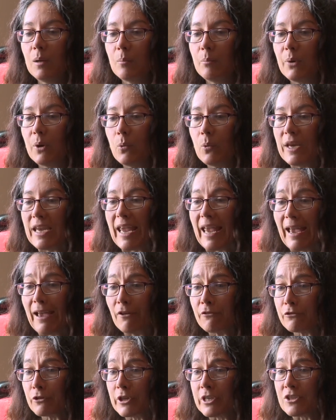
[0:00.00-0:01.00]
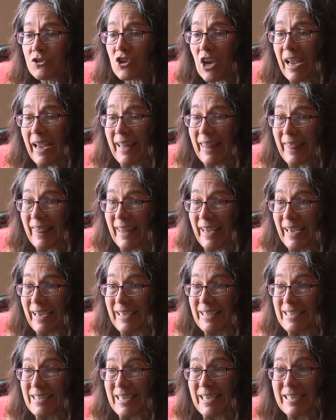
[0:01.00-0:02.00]
But we average, I think,
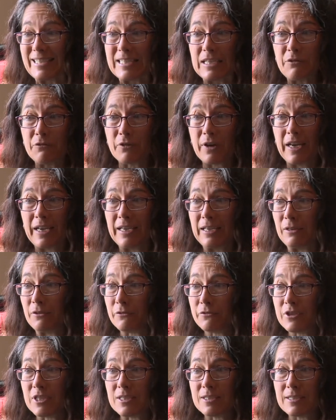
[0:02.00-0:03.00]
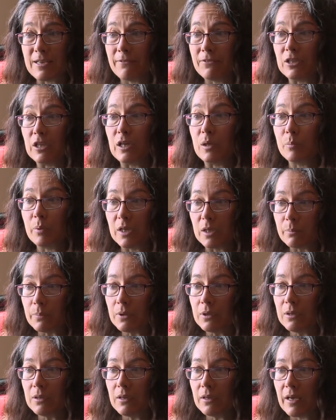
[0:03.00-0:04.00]
65 to 70
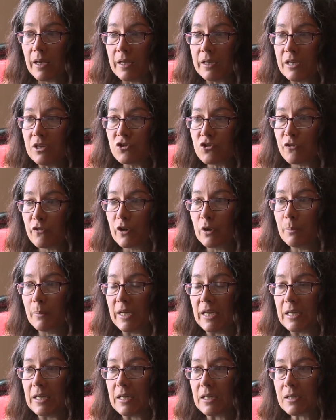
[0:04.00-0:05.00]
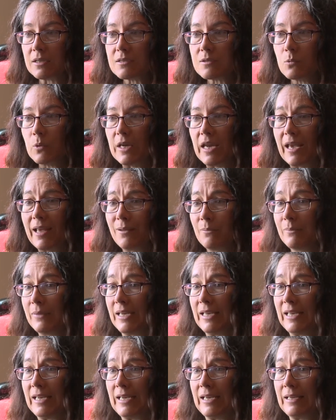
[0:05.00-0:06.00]
people at each of our meetings. We had a
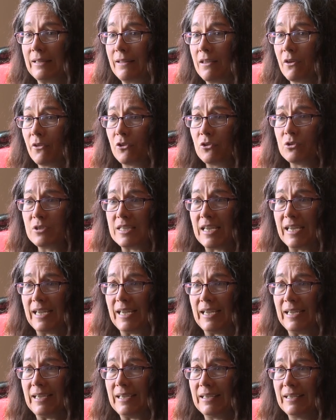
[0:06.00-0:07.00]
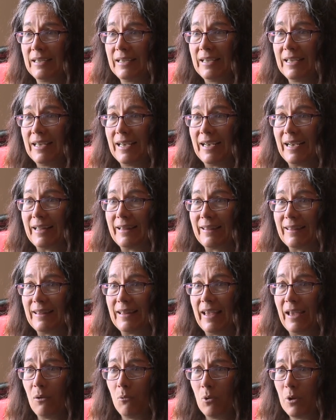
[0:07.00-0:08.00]
meeting the other day.
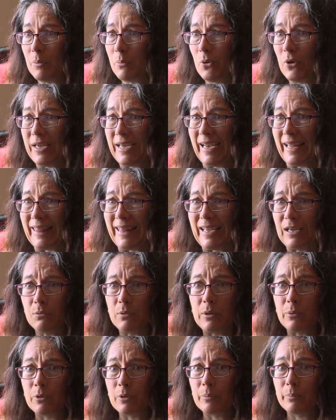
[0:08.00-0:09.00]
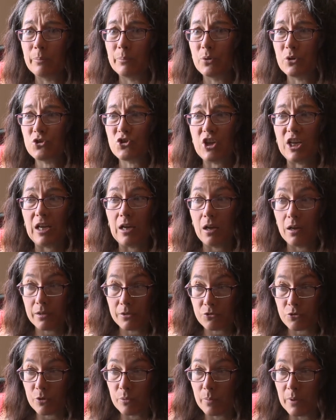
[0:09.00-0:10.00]
At one point, I think we were pushing
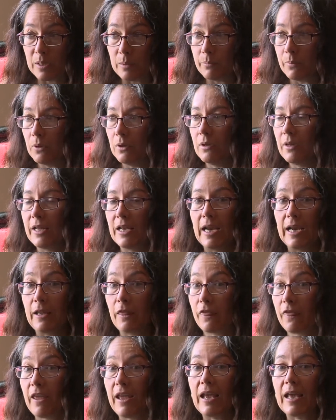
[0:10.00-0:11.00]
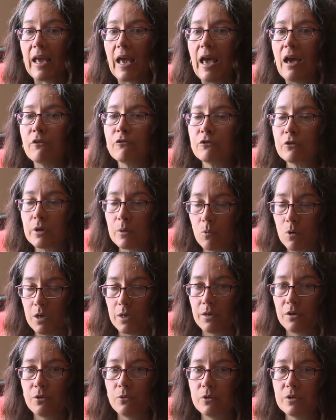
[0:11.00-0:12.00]
100 people. And I thank everyone
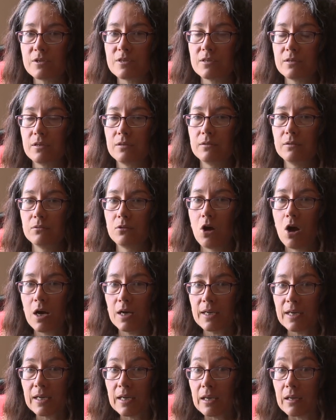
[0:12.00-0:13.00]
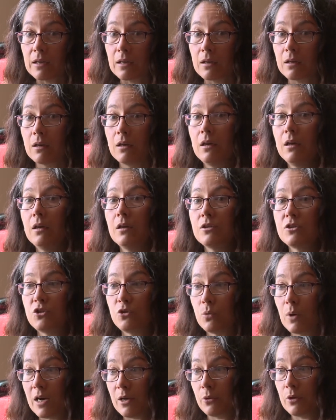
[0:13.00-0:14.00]
who is logging in
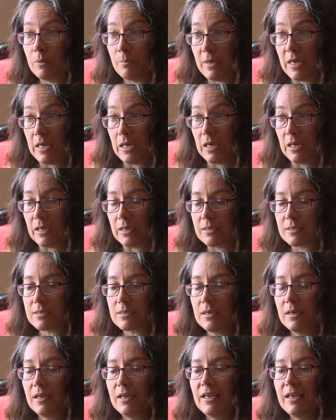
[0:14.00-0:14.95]
to our meetings.